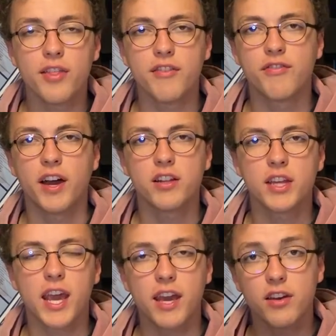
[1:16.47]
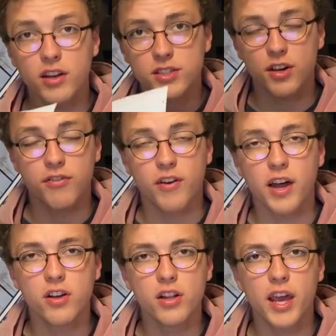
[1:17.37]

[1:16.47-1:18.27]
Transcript: they finally handed us our file,